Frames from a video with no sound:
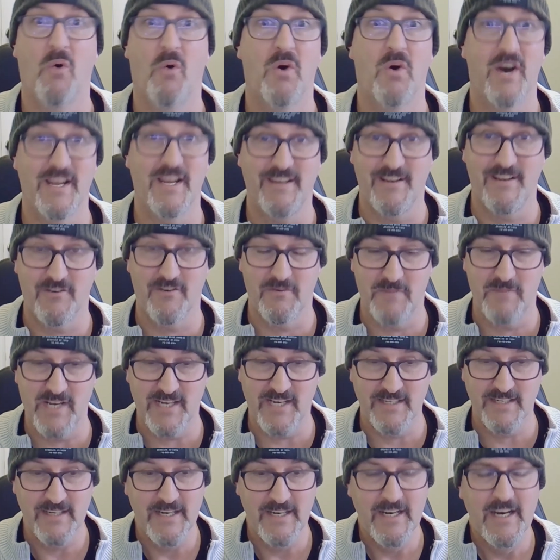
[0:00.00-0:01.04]
idea
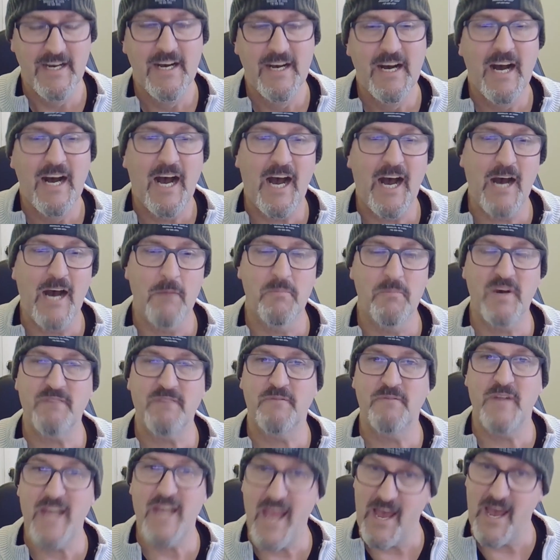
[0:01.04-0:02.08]
about. But
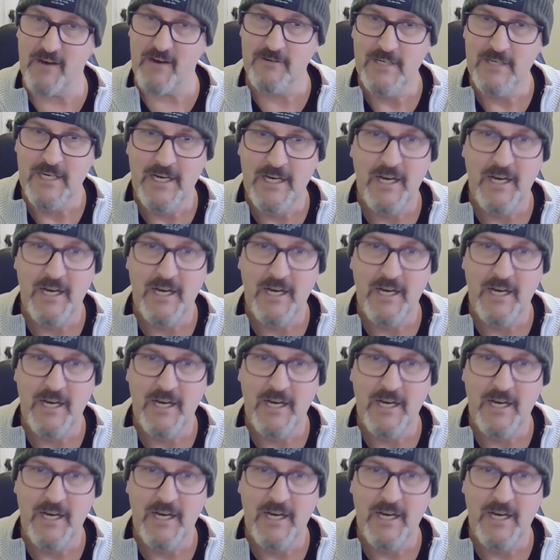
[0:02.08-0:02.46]
for now,